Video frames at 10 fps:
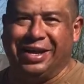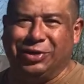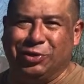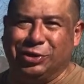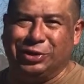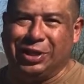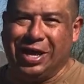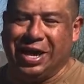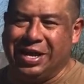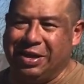During
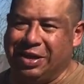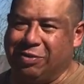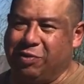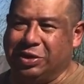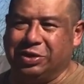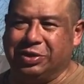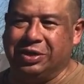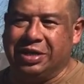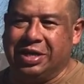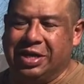July and in winter,
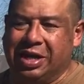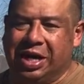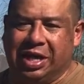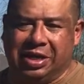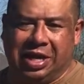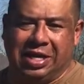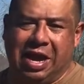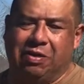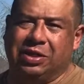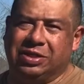like
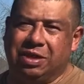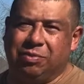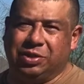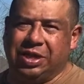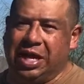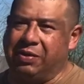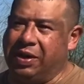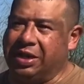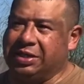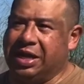now in December and
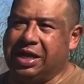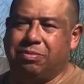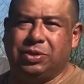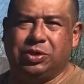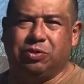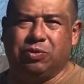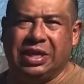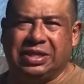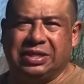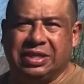January, it can take up to 2
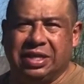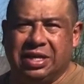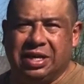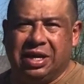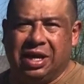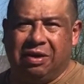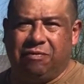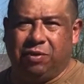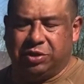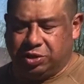weeks
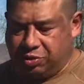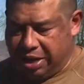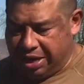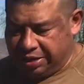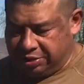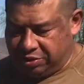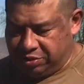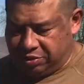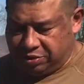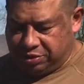for it to dry. So
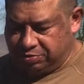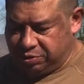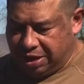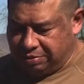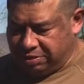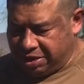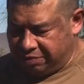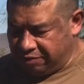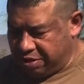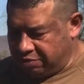there's some drying time
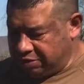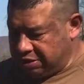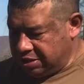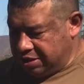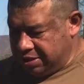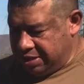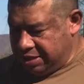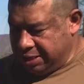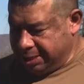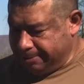involved.
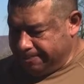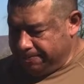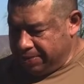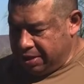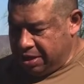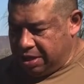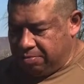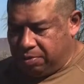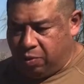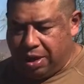Um,
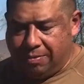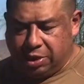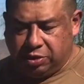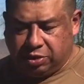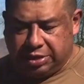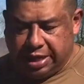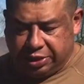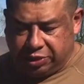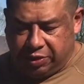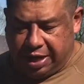but what I'm going to do today
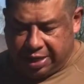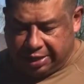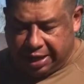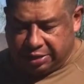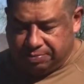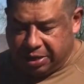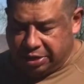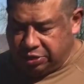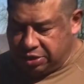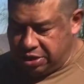is show you how to light a
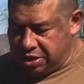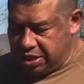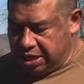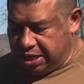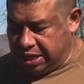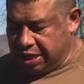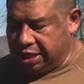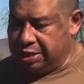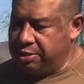smudge. Uh,